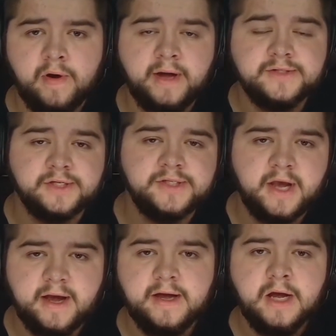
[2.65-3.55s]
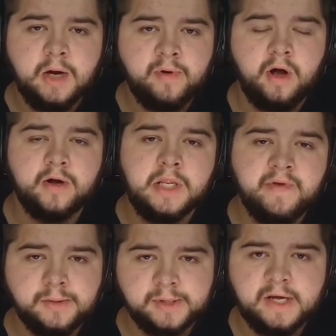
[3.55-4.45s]
and today we are going to
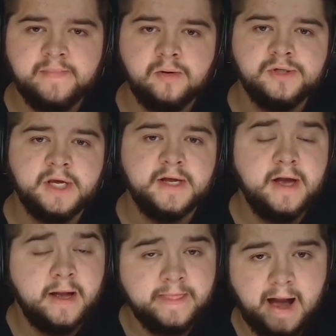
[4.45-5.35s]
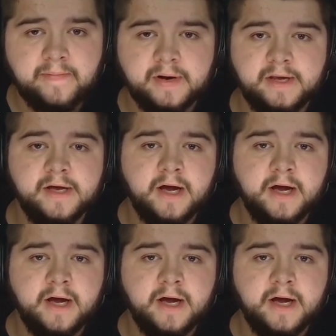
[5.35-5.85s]
be rebuilding Napoli,